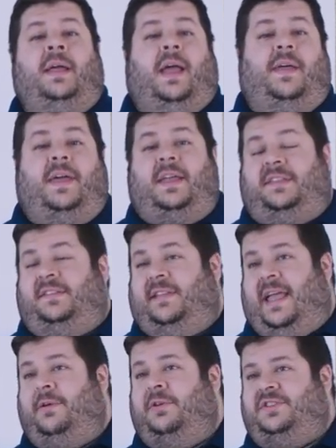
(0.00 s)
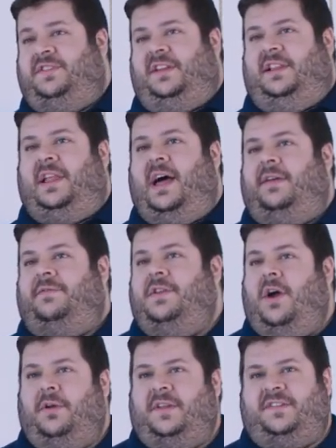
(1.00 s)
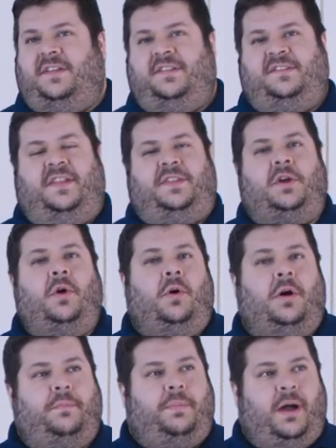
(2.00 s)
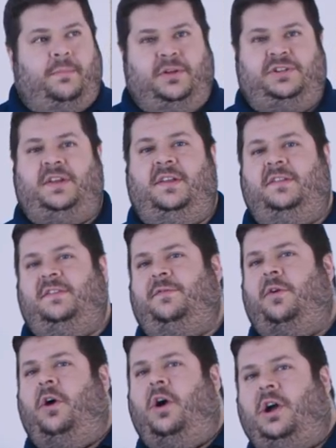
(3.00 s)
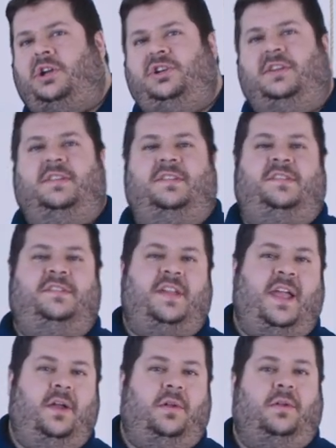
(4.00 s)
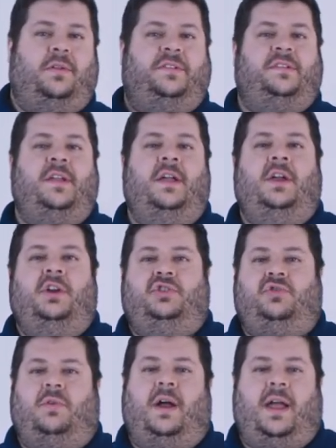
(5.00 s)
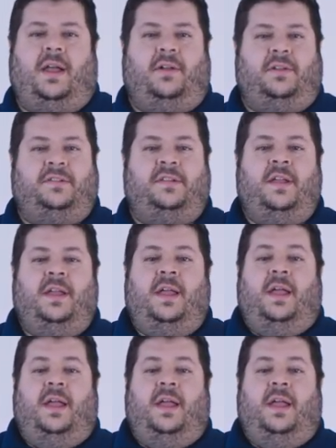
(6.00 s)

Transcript: And that language is in a lot of notices that the court publishes for auctions, sales, trials,